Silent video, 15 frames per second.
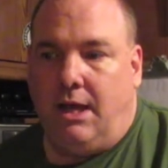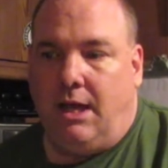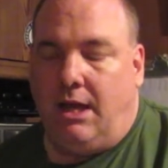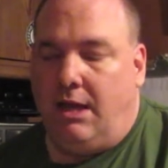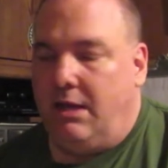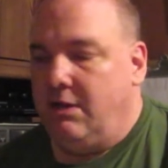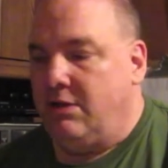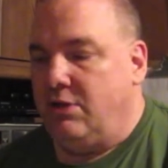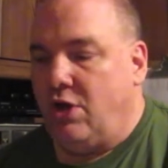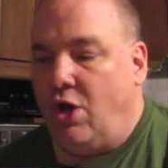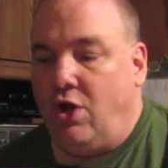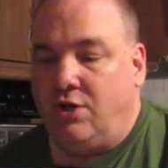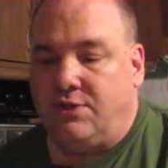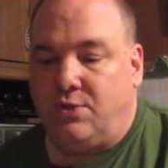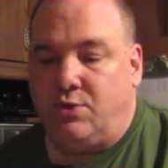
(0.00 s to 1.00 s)
and
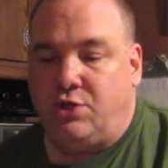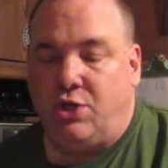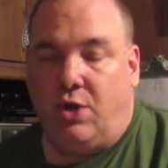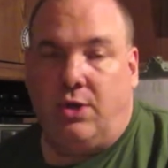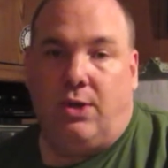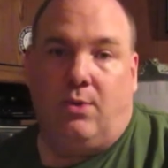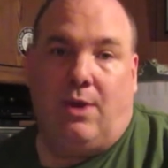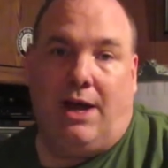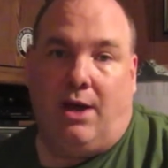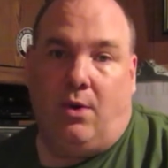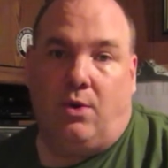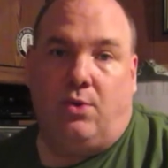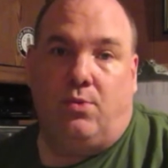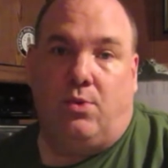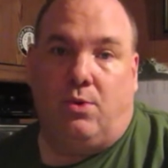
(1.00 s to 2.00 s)
also show you
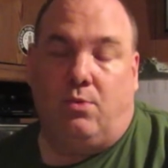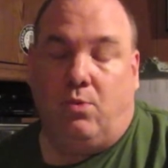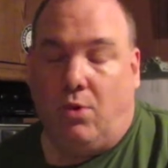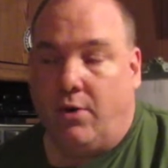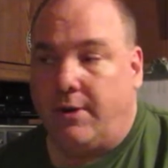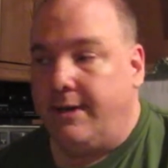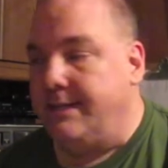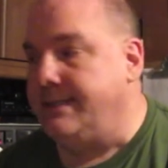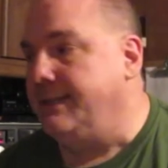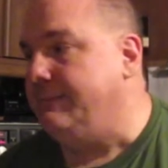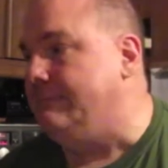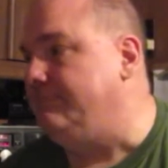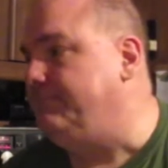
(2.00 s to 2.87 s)
how to work it.